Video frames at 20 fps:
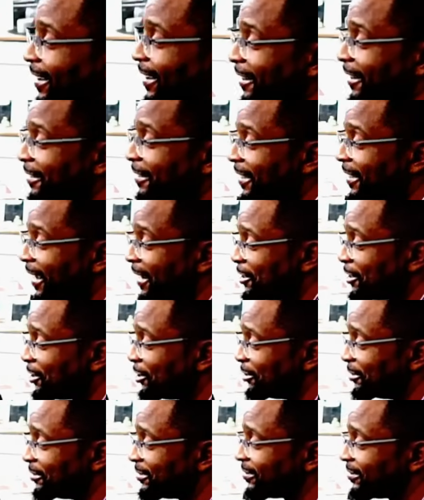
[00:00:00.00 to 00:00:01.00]
Thank you.
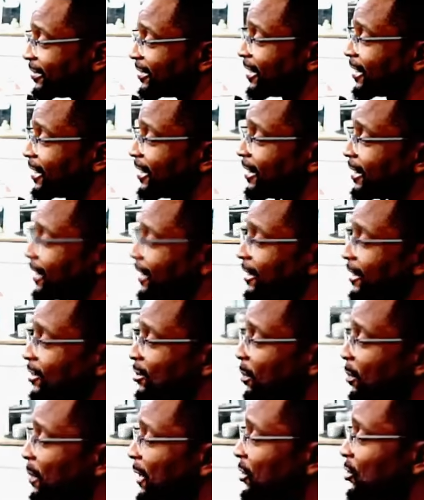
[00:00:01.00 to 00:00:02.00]
So
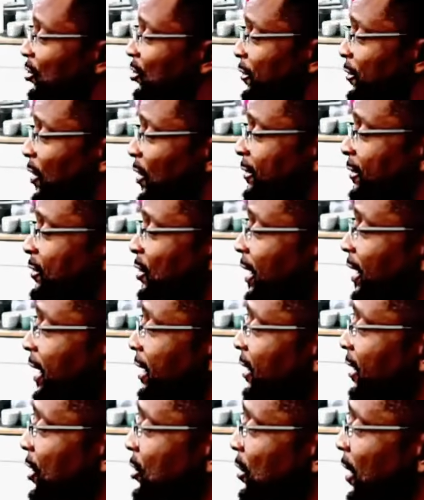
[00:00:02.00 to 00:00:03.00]
please, so if you have to leave
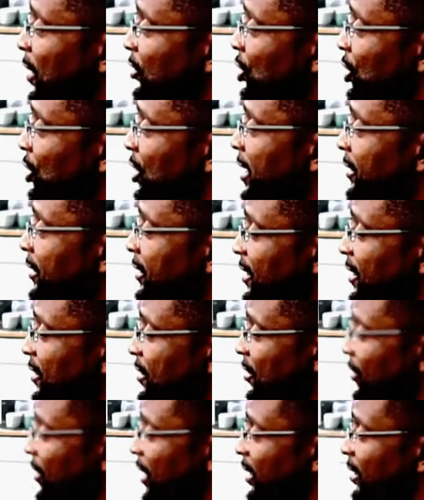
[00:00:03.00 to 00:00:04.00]
as well, share this,
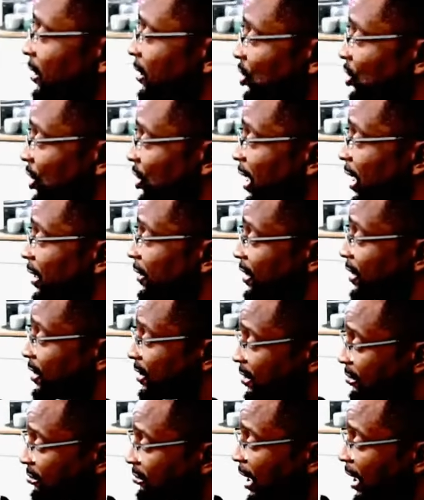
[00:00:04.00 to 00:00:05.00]
okay? Share it
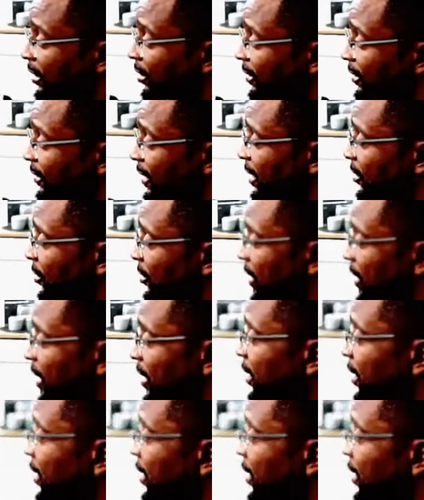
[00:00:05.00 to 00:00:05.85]
and all that, okay?